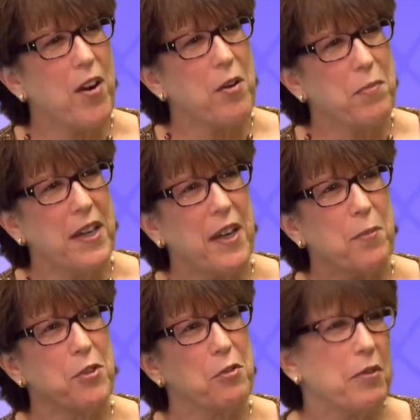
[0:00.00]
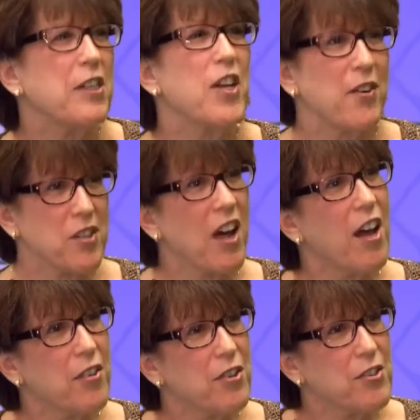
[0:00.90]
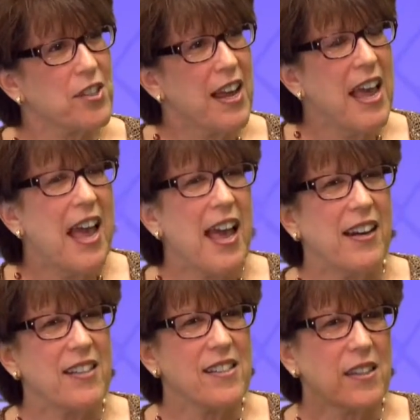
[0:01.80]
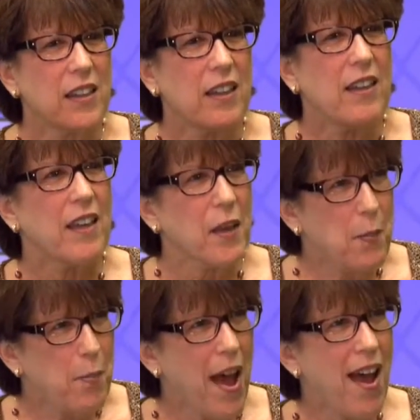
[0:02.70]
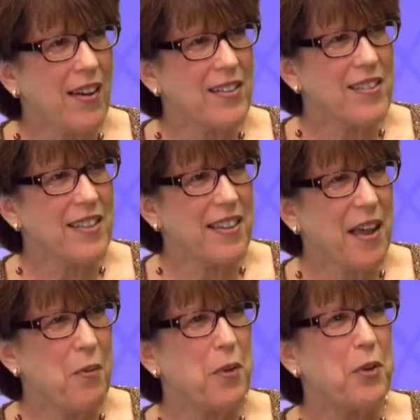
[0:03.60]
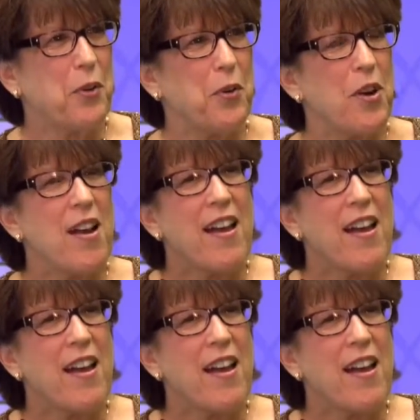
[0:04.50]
heart being able to reach out to others, and in seeing the impact that when you're